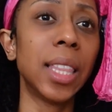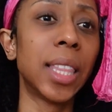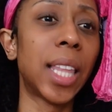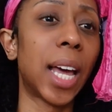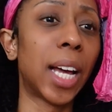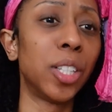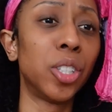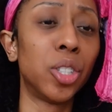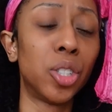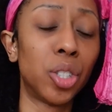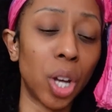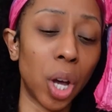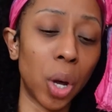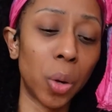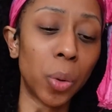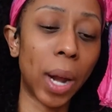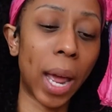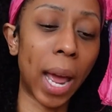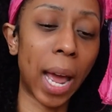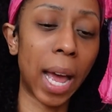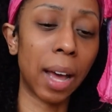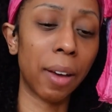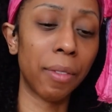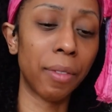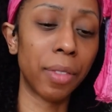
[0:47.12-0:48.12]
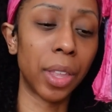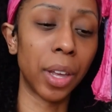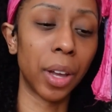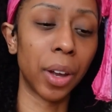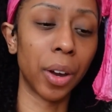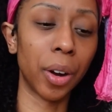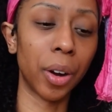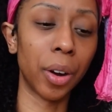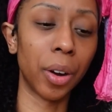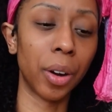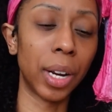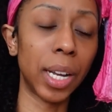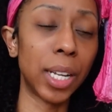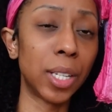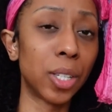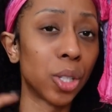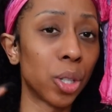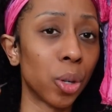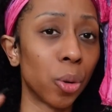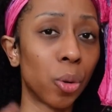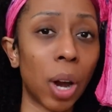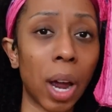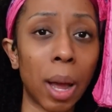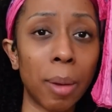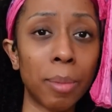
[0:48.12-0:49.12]
that don't have their
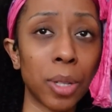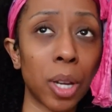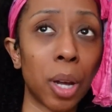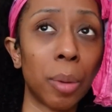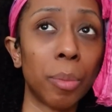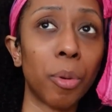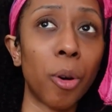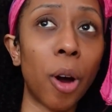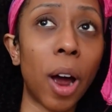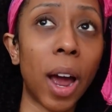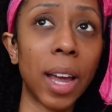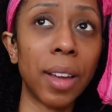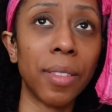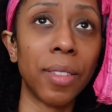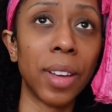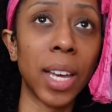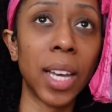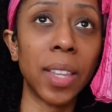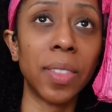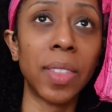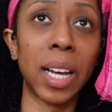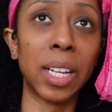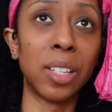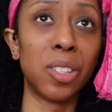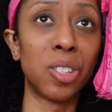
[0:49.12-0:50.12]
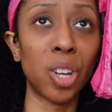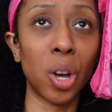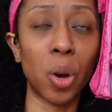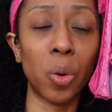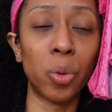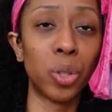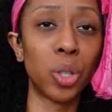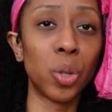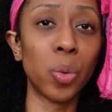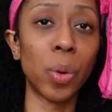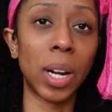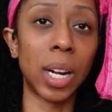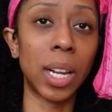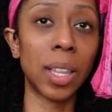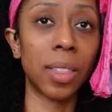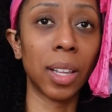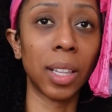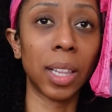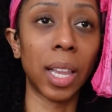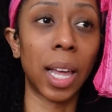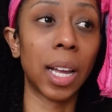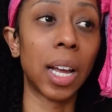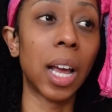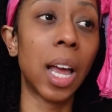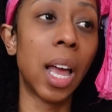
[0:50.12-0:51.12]
Instagrams on private, that don't do
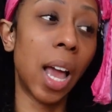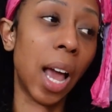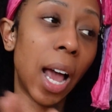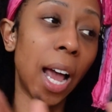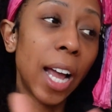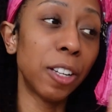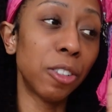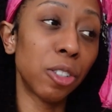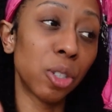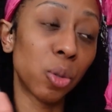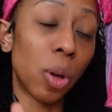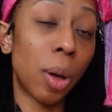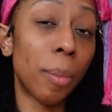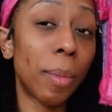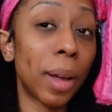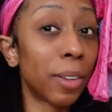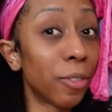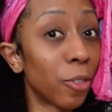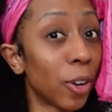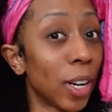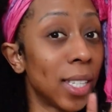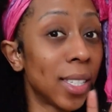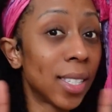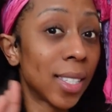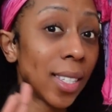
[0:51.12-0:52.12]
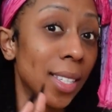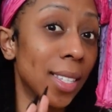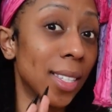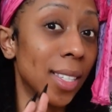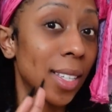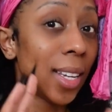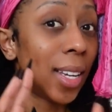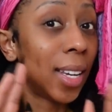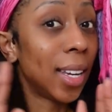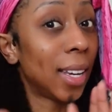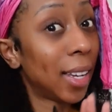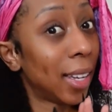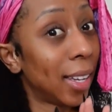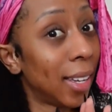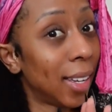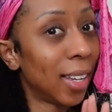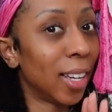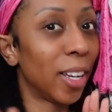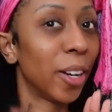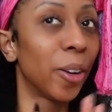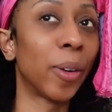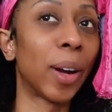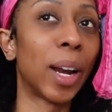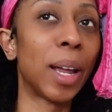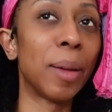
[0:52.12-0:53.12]
anything like, I just want my friends to see,
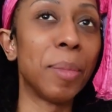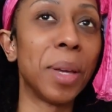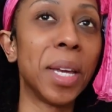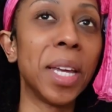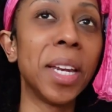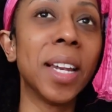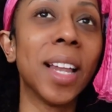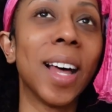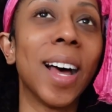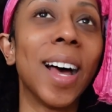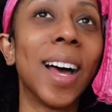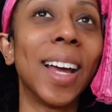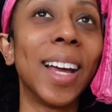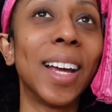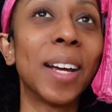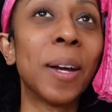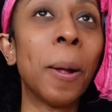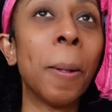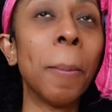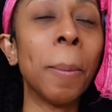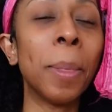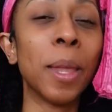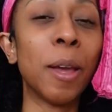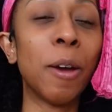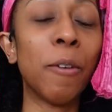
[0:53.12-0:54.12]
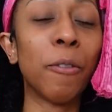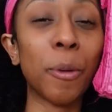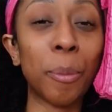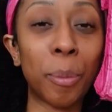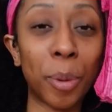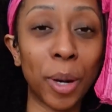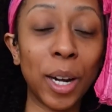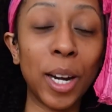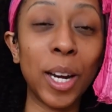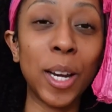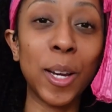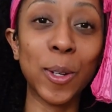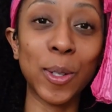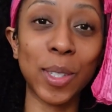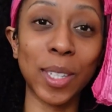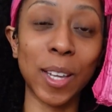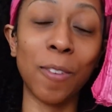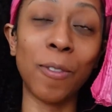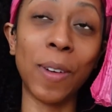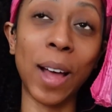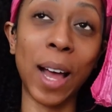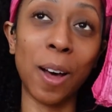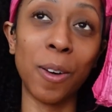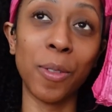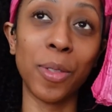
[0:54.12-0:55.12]
you know what I mean? Like, for putting
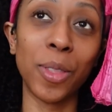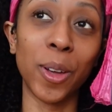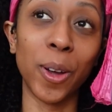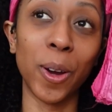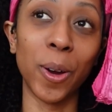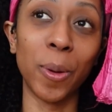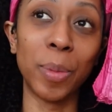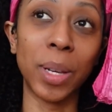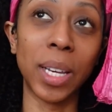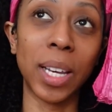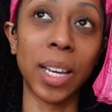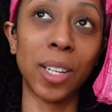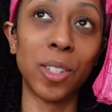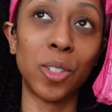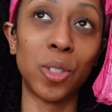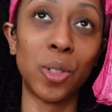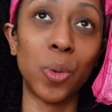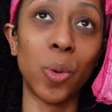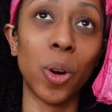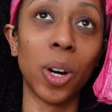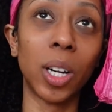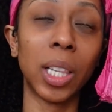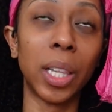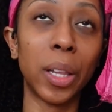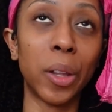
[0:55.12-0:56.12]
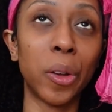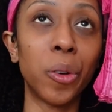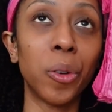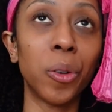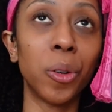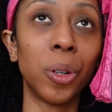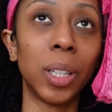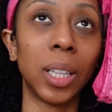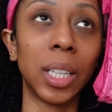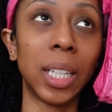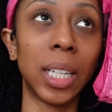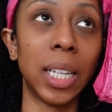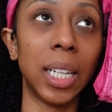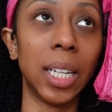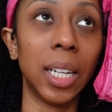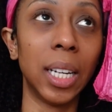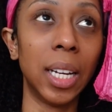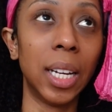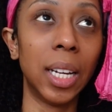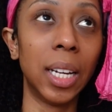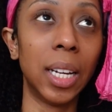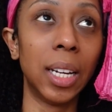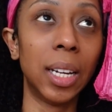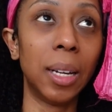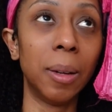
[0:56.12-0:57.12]
yourself out there, because you are literally
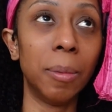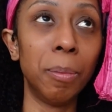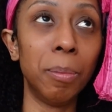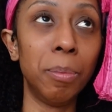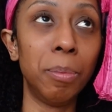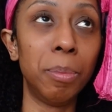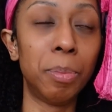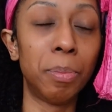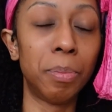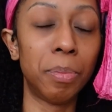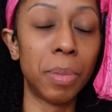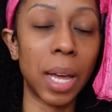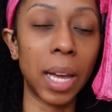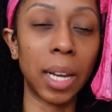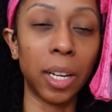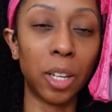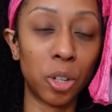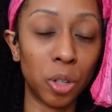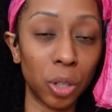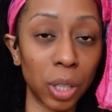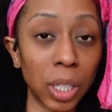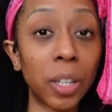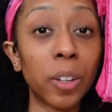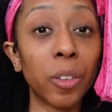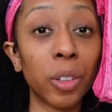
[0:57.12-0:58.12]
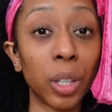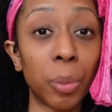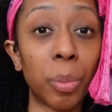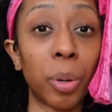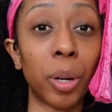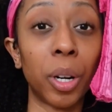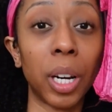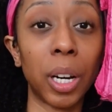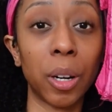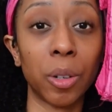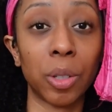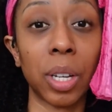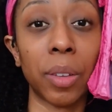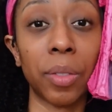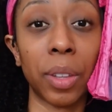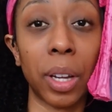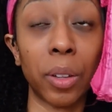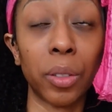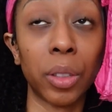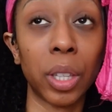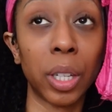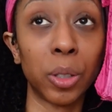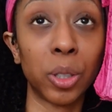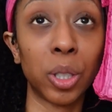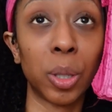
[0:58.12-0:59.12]
Like, you're literally putting yourself
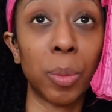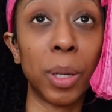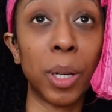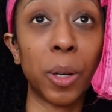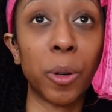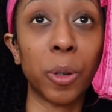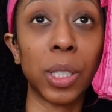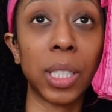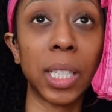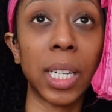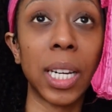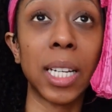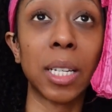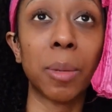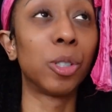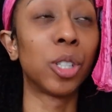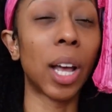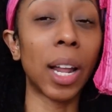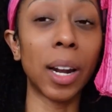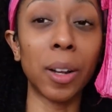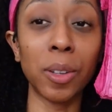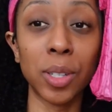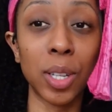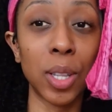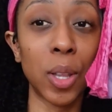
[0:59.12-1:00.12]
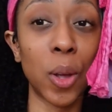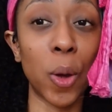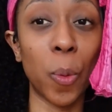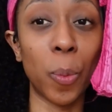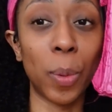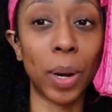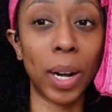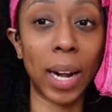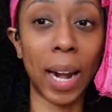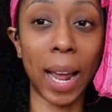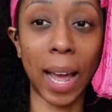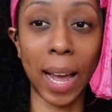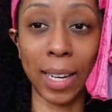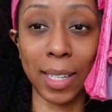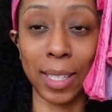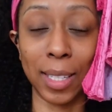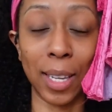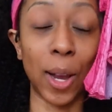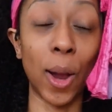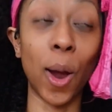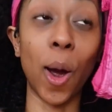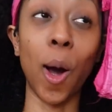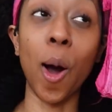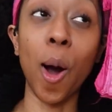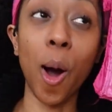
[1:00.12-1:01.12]
out there to be critiqued. Shout outs to the open and acts.
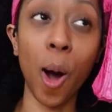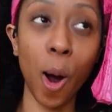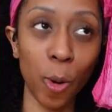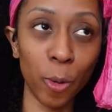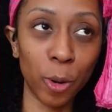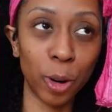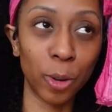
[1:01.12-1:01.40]
They all